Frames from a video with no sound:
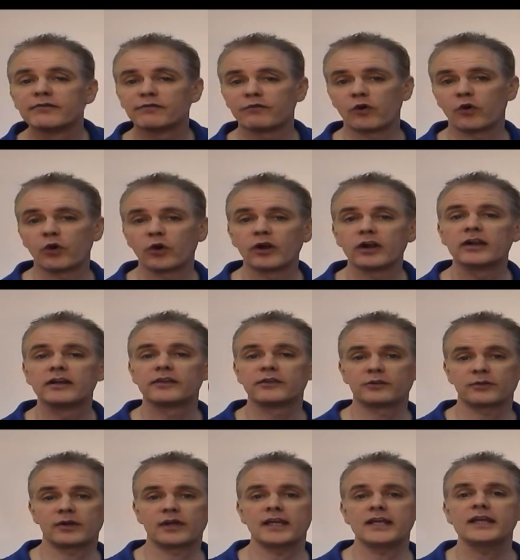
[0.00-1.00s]
4,
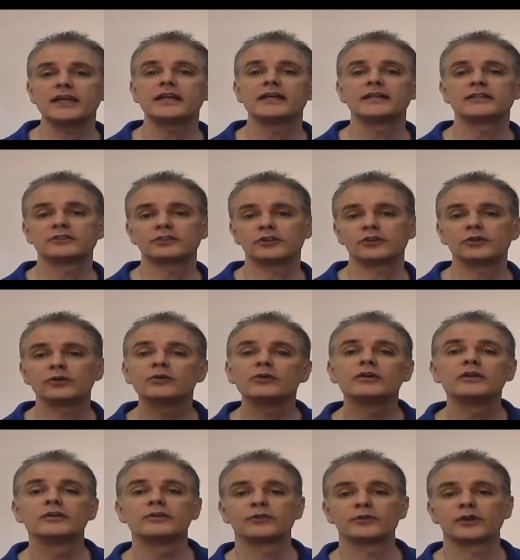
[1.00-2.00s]
3, 2,
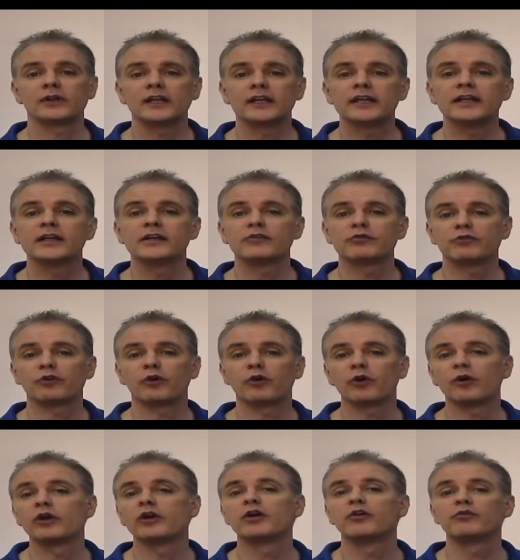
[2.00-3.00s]
3,
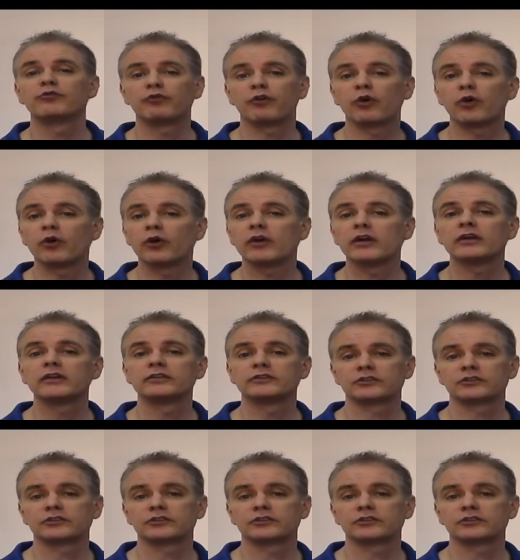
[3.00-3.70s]
4, 4,